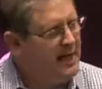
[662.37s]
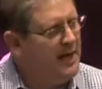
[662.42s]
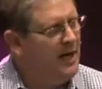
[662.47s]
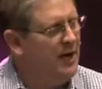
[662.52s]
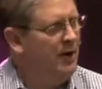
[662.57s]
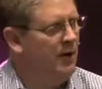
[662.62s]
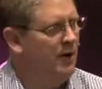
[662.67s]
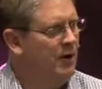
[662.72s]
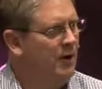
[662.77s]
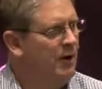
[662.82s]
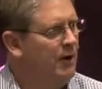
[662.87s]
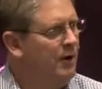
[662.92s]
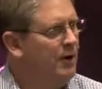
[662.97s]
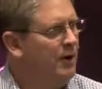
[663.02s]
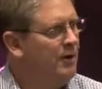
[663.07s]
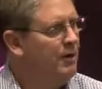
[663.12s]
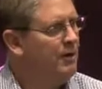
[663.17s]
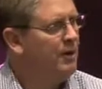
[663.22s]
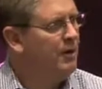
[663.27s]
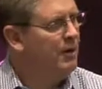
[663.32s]
hear,
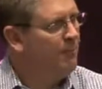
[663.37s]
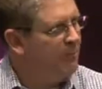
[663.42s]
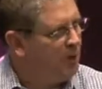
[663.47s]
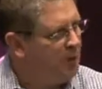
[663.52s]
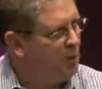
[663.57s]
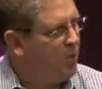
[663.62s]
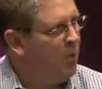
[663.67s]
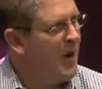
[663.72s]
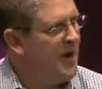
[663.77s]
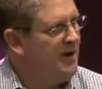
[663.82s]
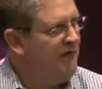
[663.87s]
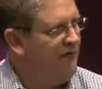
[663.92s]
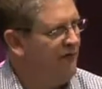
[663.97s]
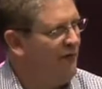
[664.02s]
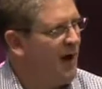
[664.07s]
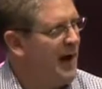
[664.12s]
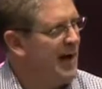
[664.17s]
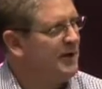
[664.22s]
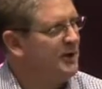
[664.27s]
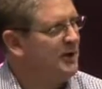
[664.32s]
but quite
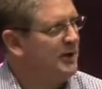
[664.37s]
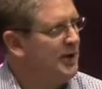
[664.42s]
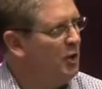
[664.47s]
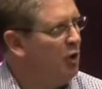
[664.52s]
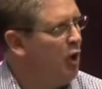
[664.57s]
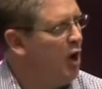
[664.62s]
frankly,